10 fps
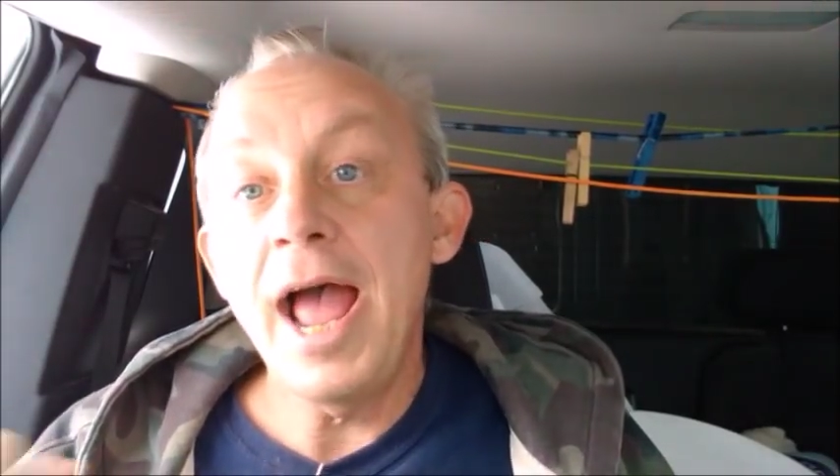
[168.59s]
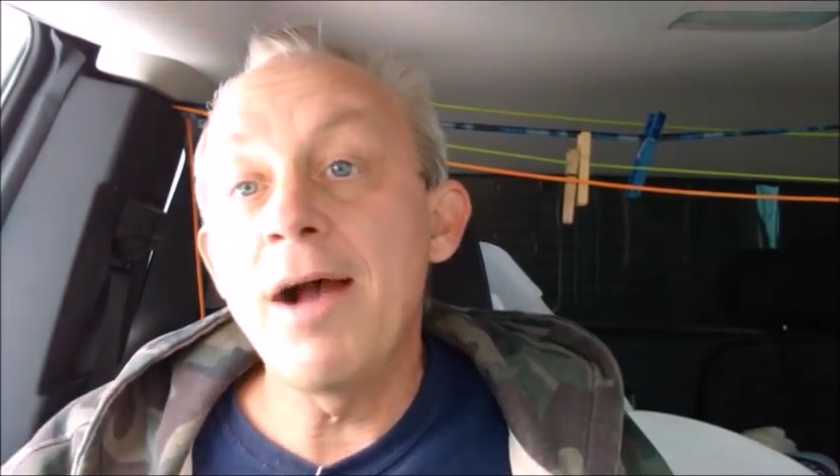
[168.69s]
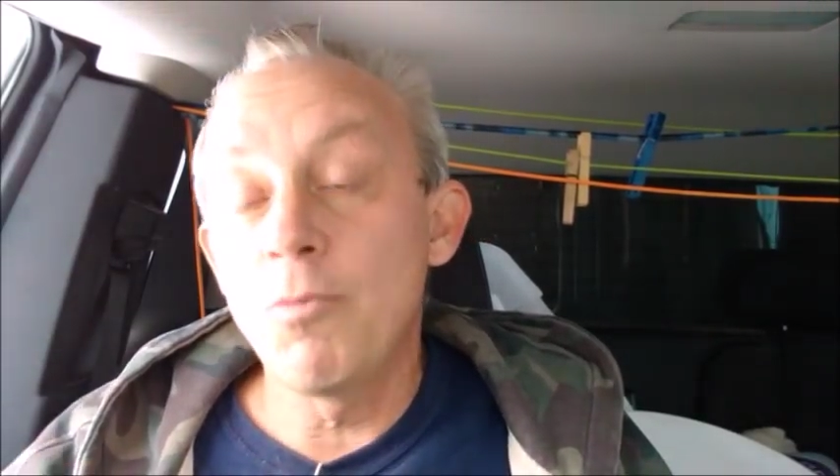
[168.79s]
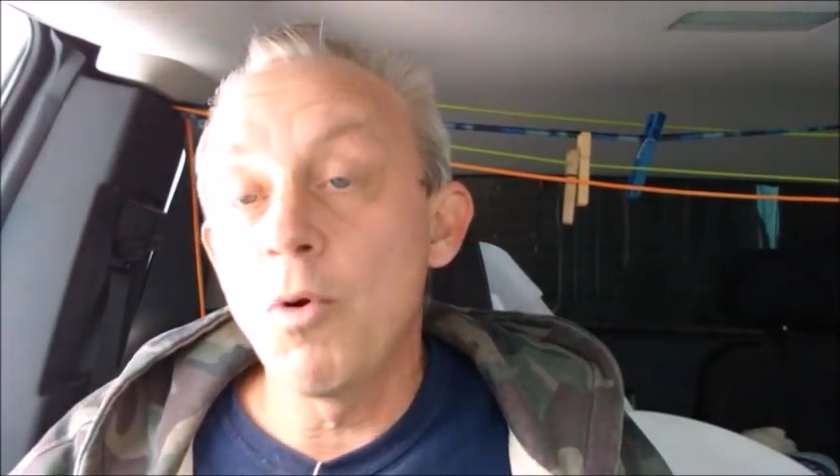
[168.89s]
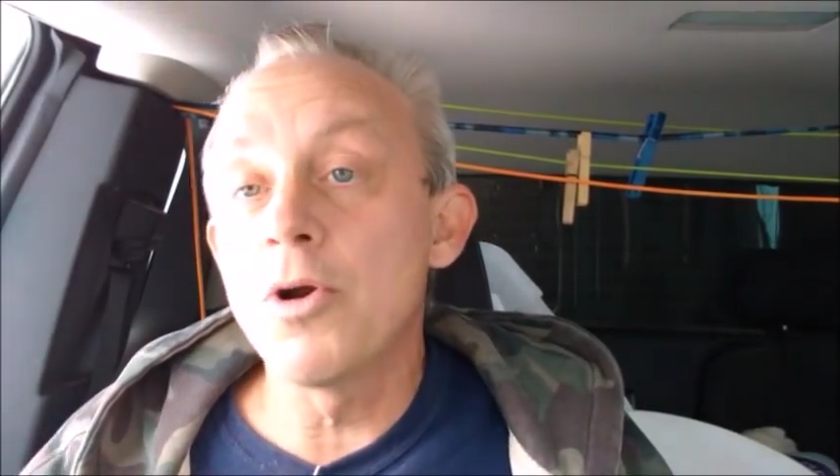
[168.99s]

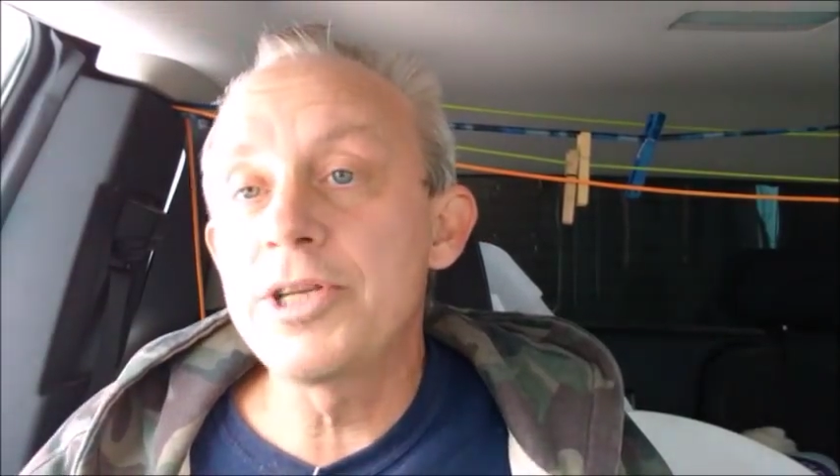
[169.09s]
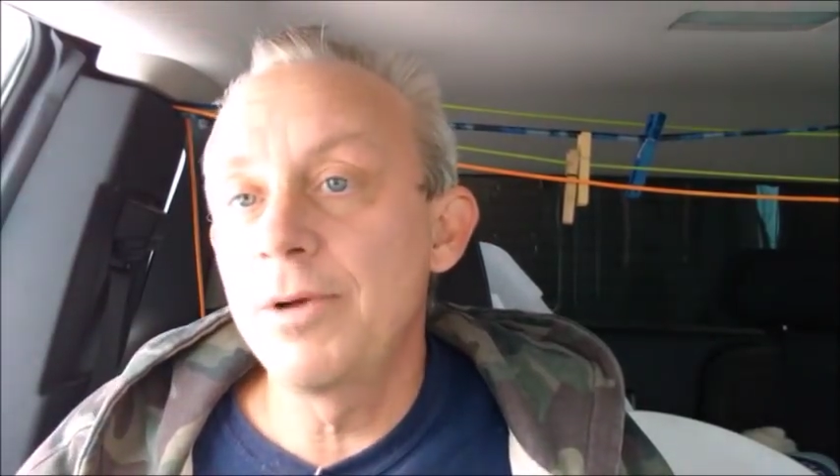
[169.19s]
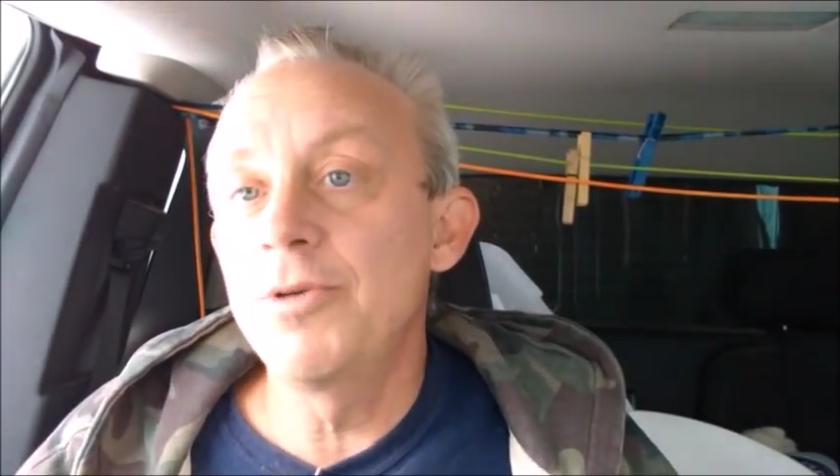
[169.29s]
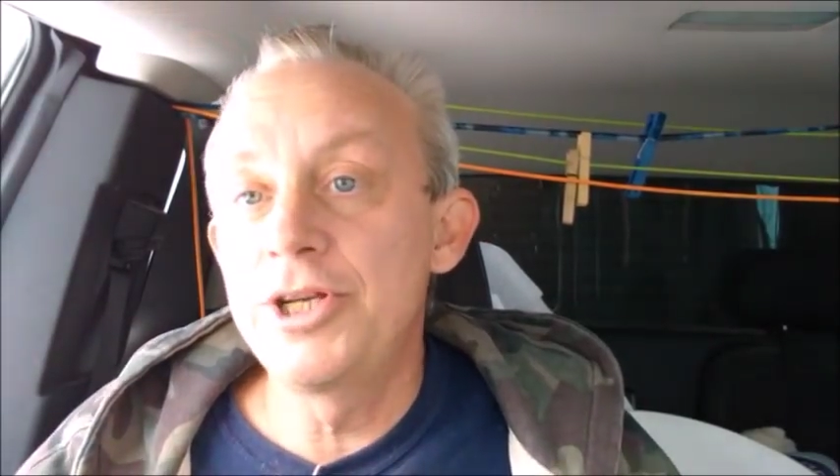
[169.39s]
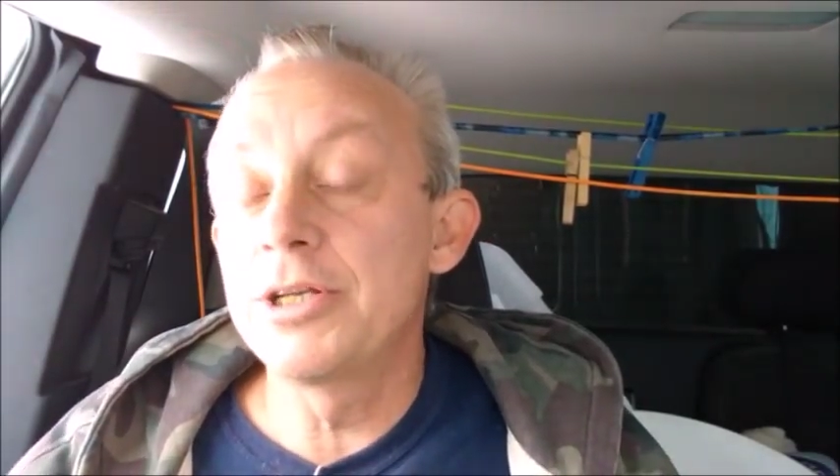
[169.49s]
At worst,
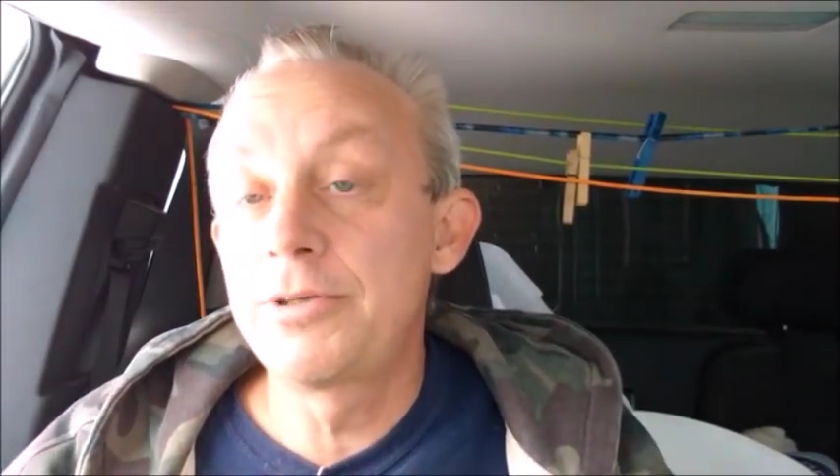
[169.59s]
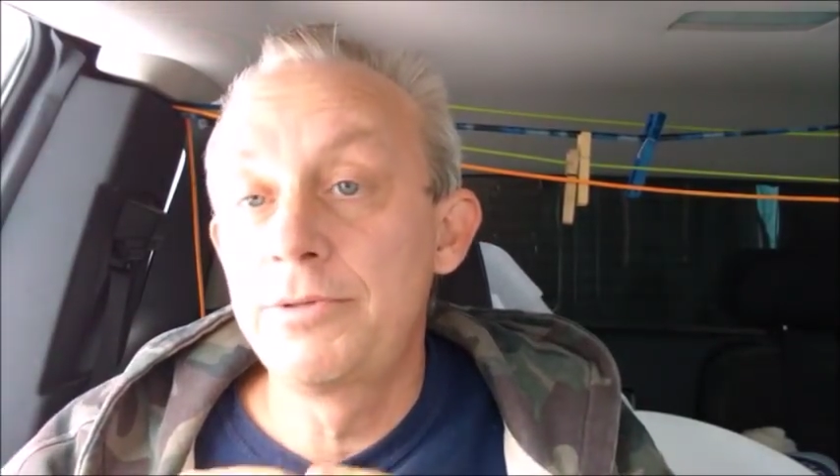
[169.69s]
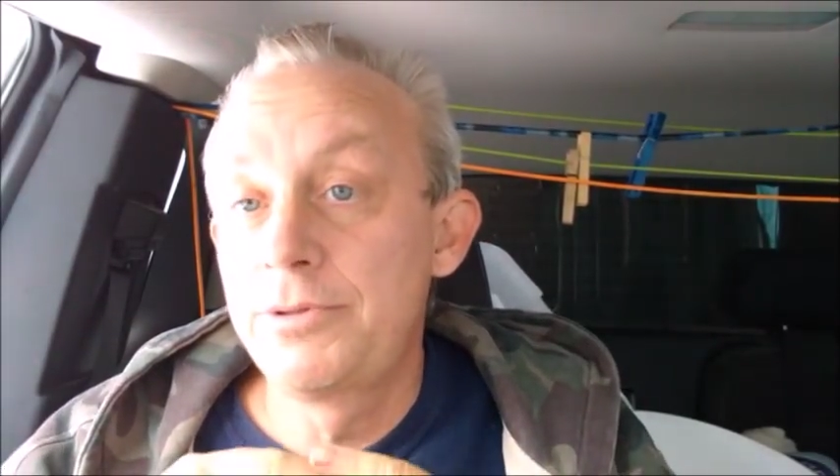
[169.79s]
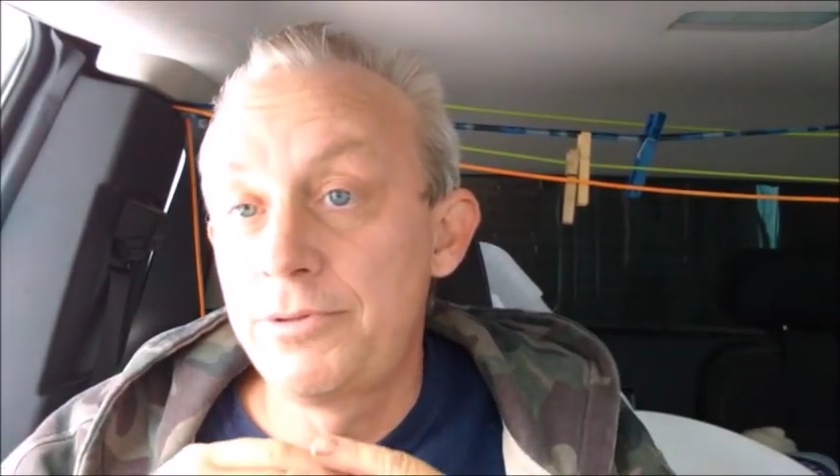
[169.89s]
it would just